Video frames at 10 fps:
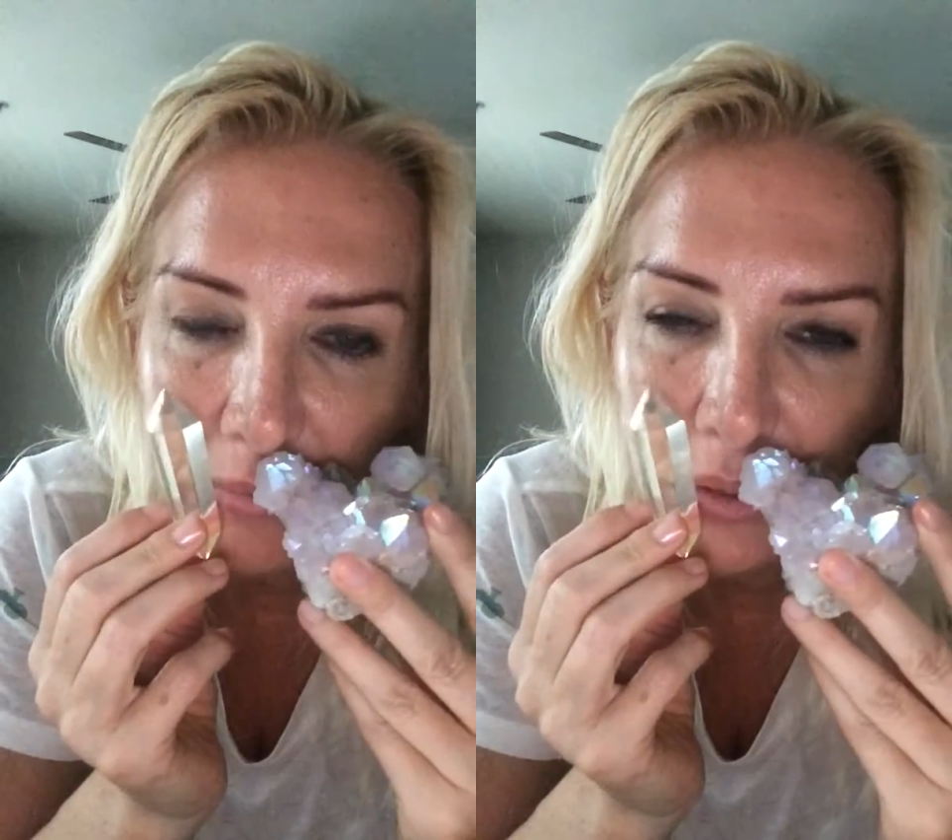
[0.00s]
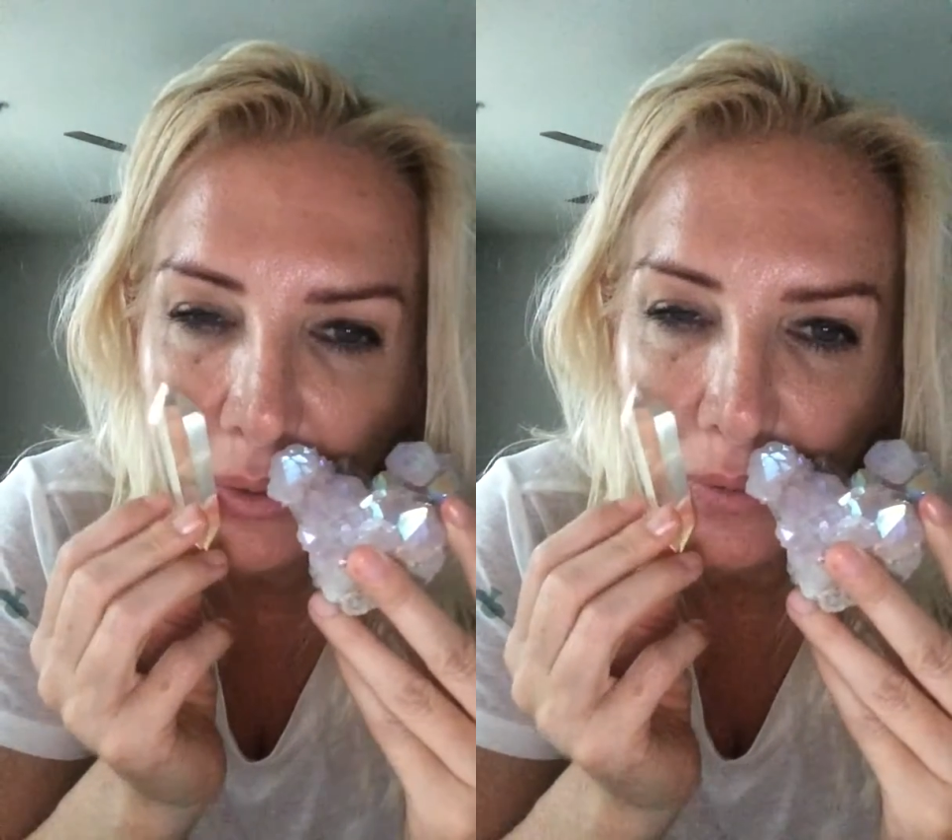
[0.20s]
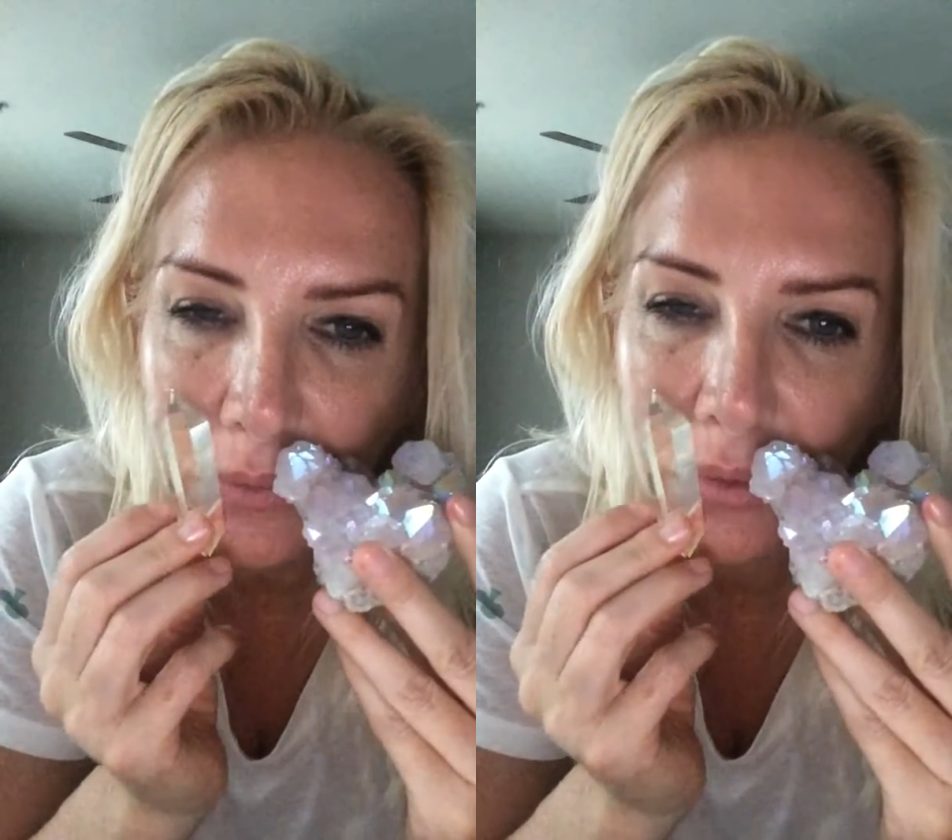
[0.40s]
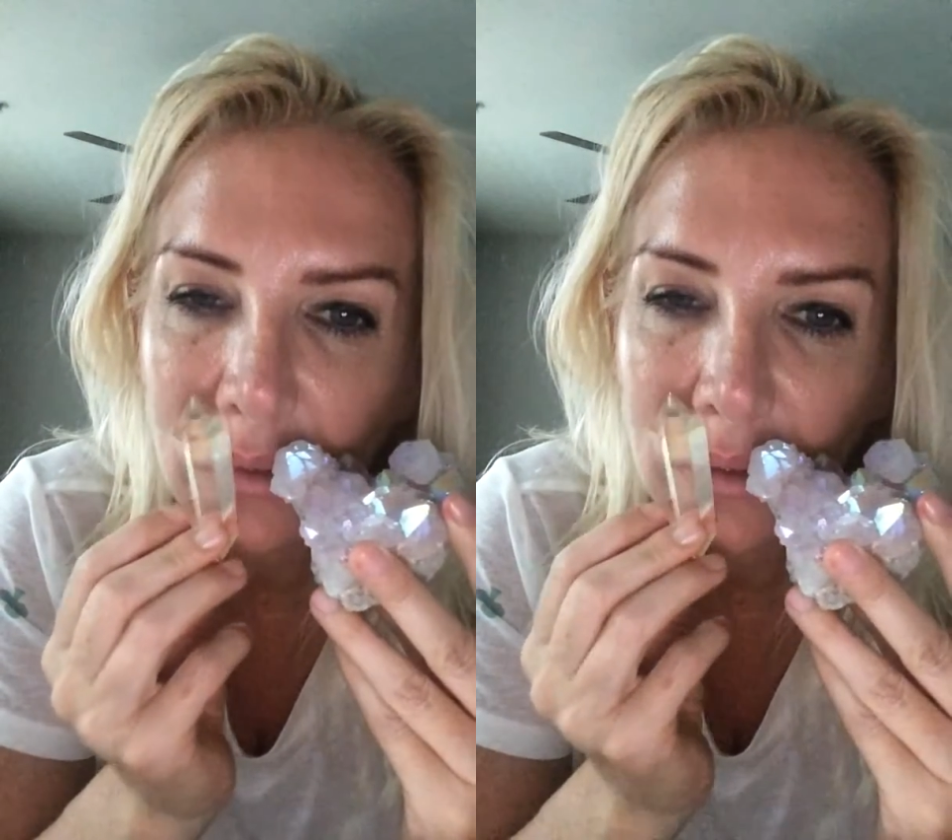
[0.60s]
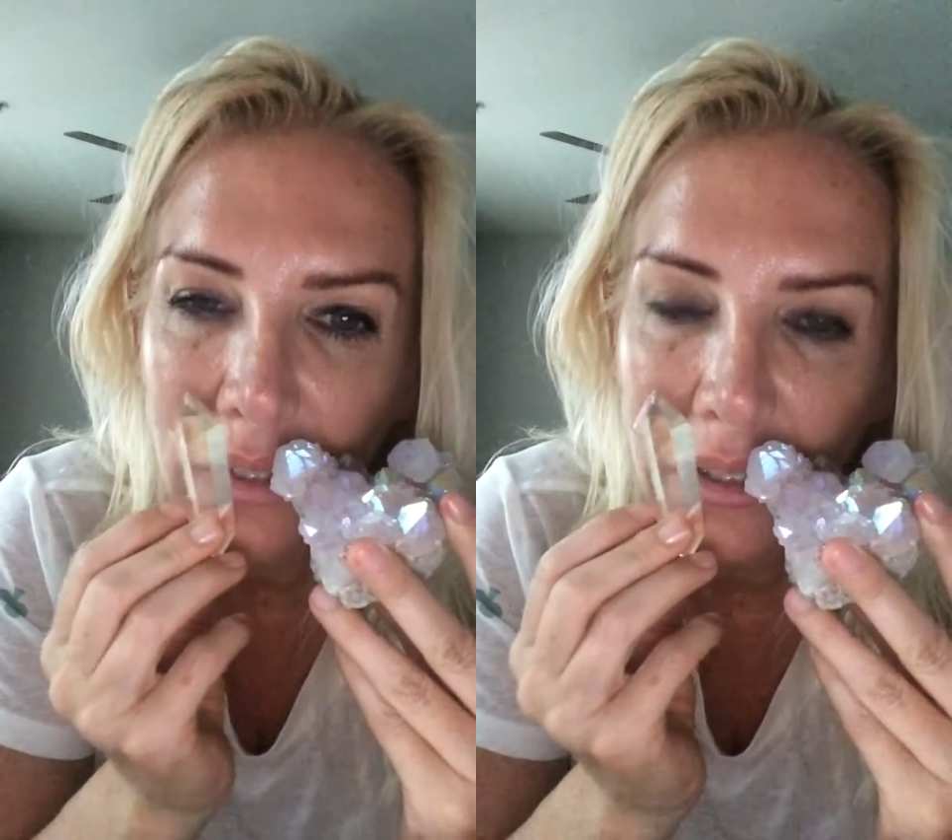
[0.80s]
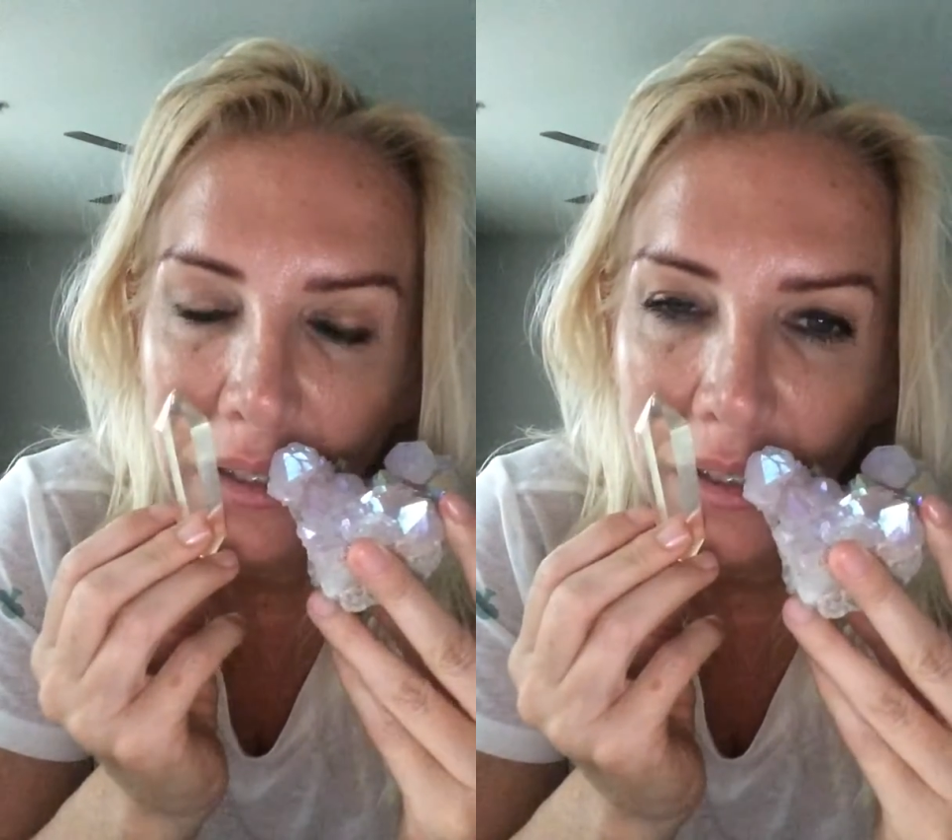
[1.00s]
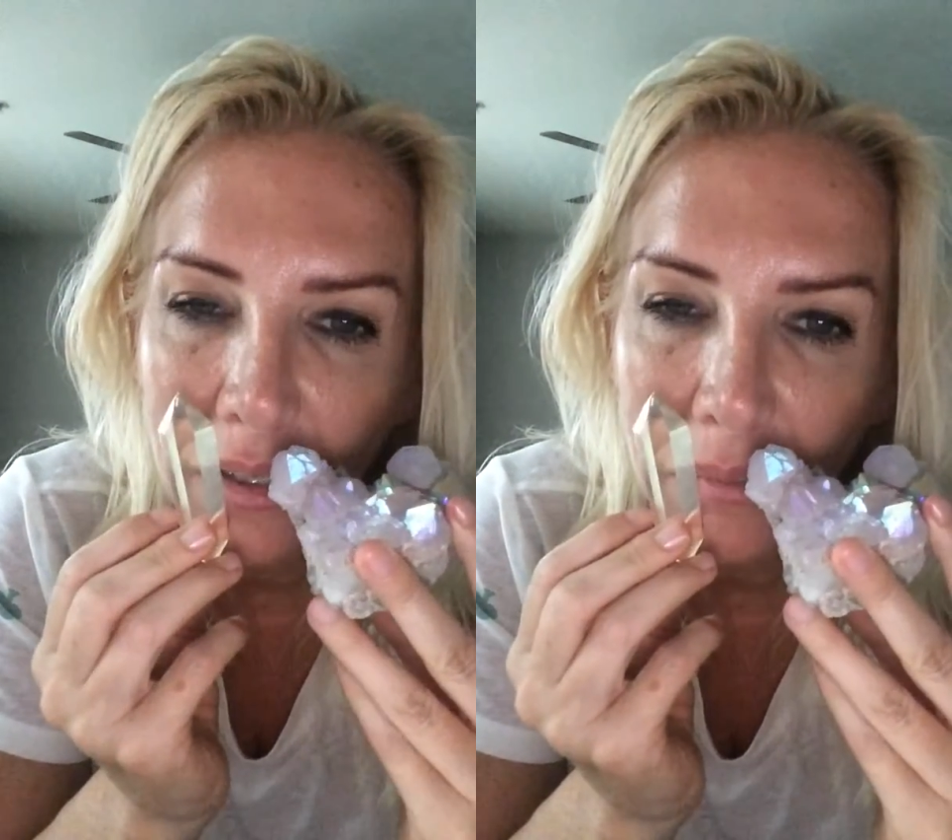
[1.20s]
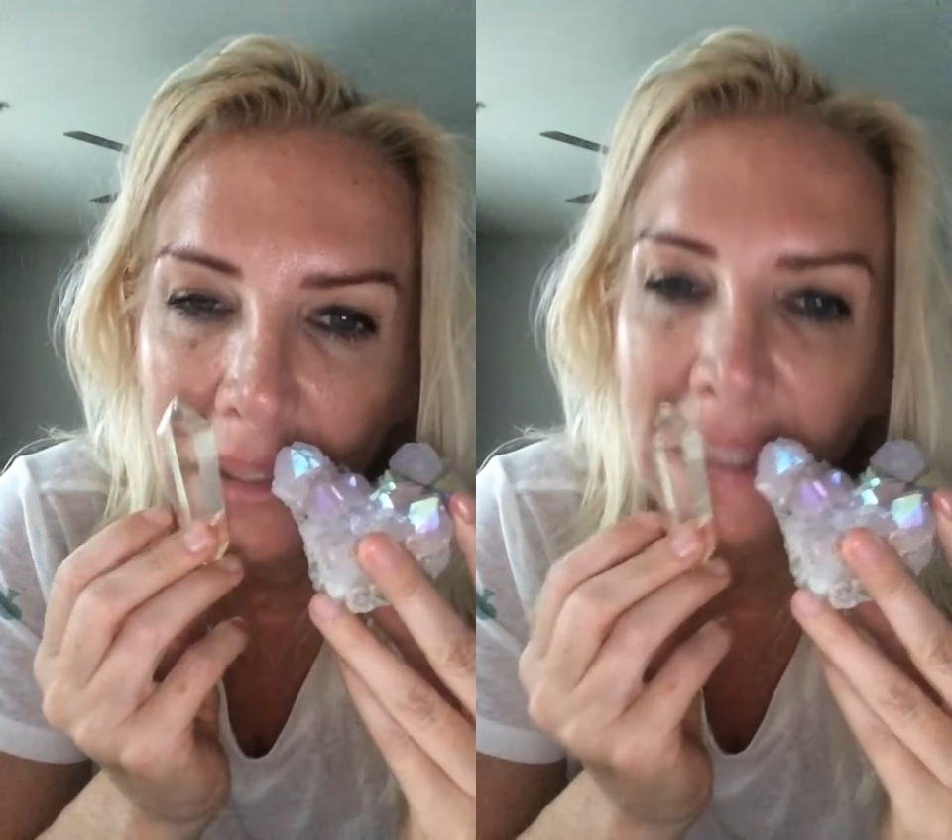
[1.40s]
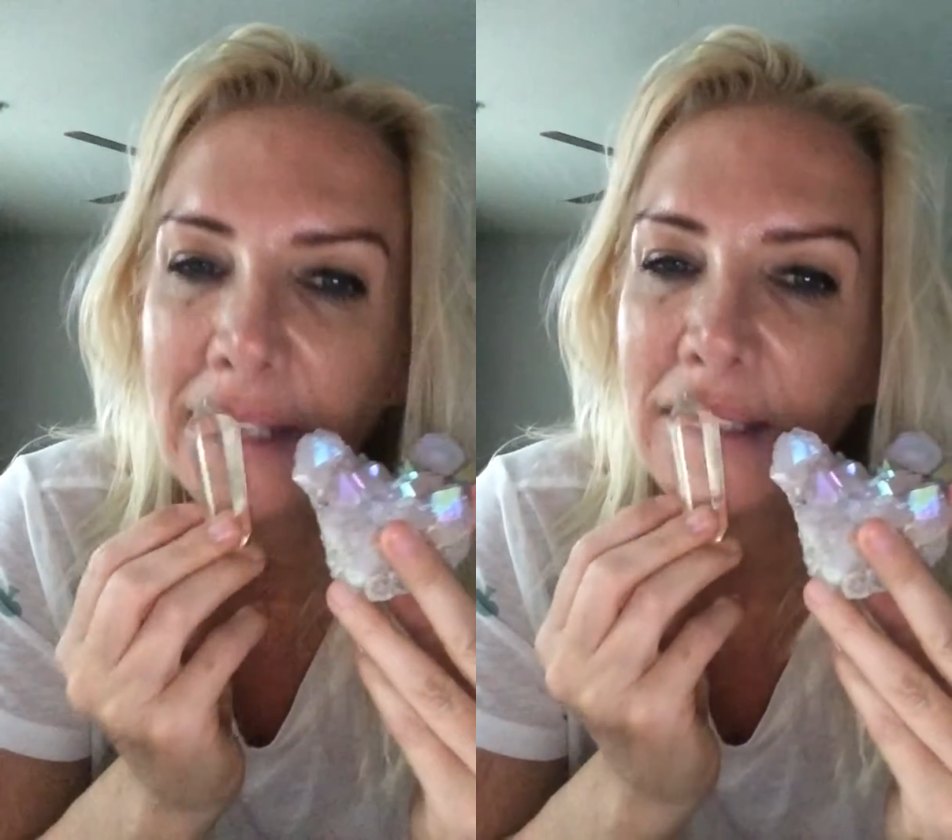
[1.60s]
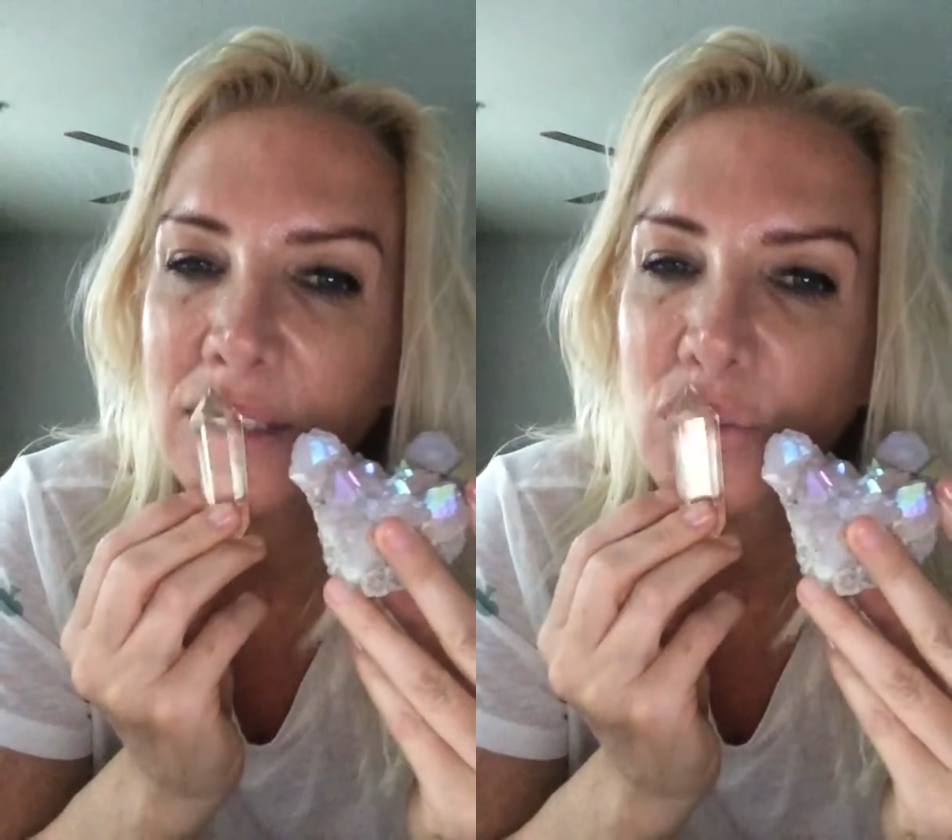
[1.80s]
beautiful
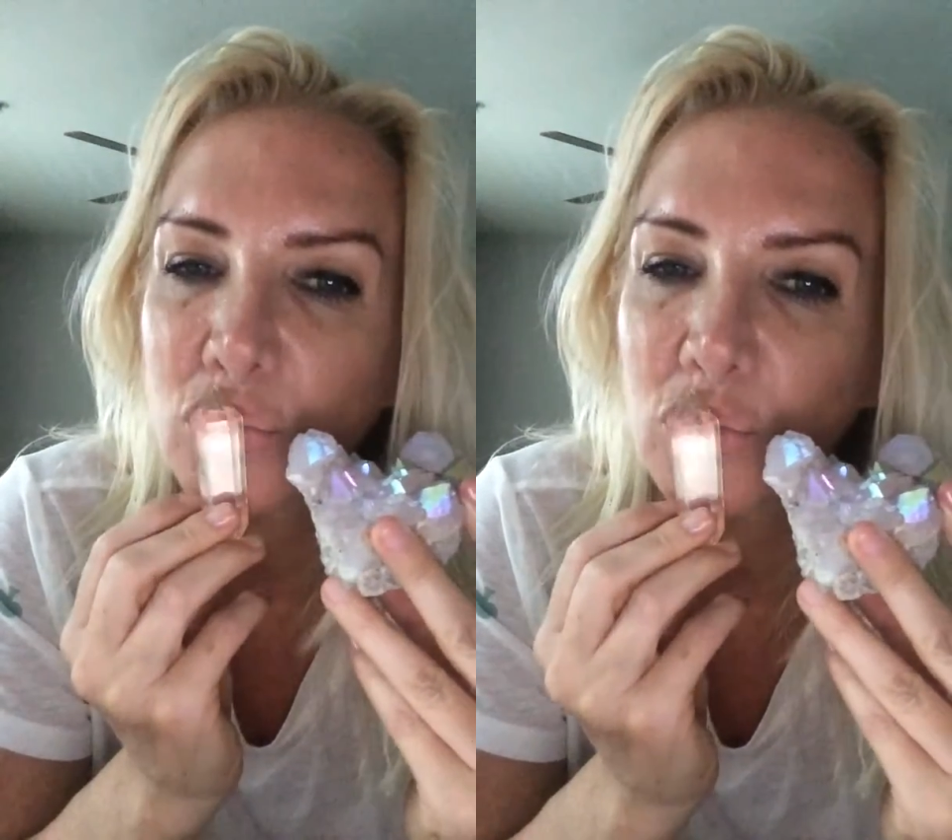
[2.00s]
beings